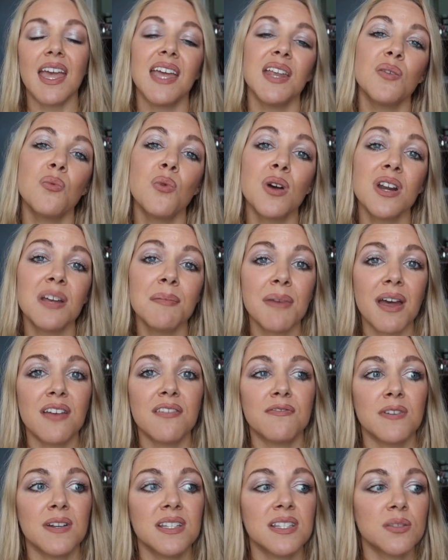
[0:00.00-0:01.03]
And one of
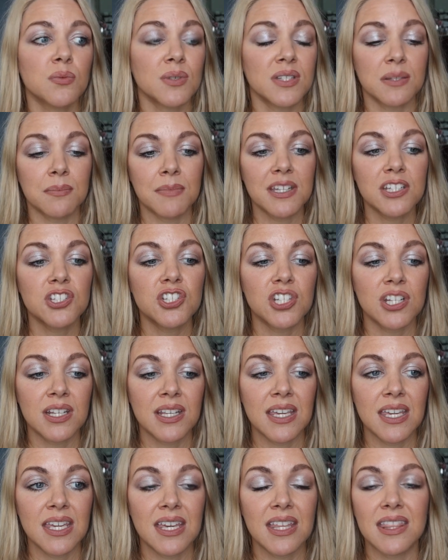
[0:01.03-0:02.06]
my friends was
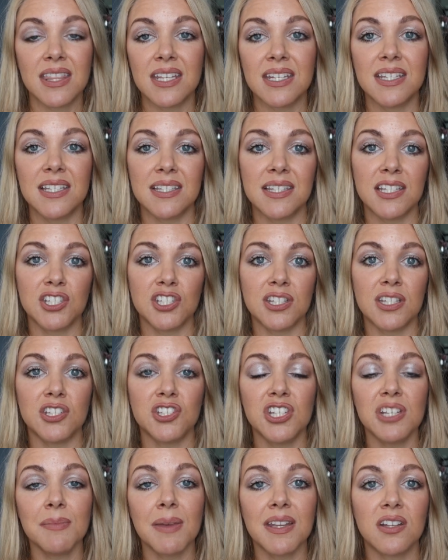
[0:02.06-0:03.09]
mentioning the decision that
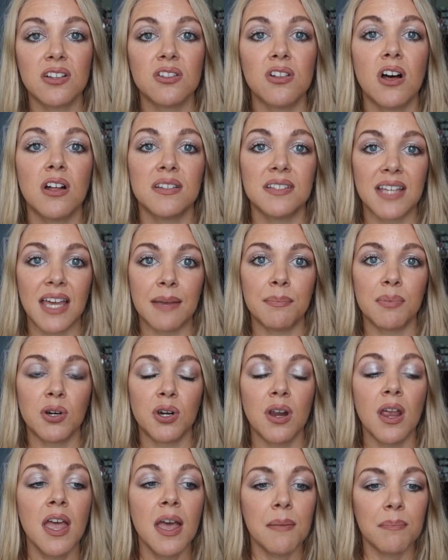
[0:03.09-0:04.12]
she made to cloth
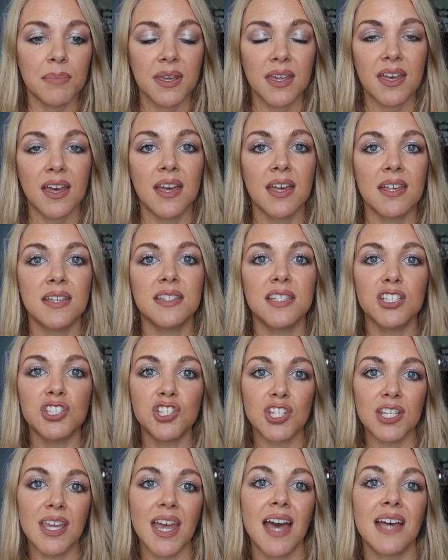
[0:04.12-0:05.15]
diaper because
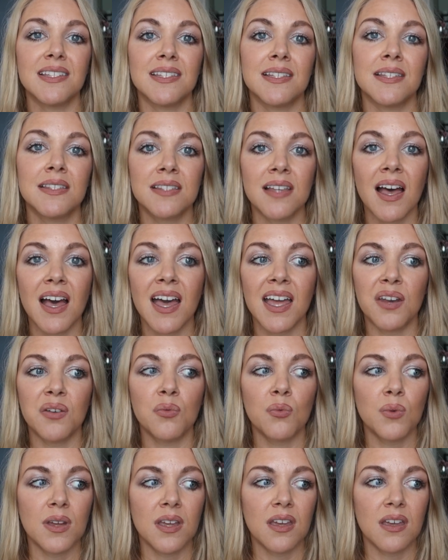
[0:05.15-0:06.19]
she has a
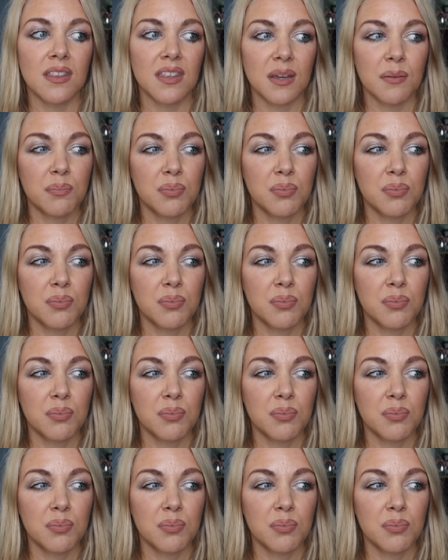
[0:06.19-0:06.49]
son with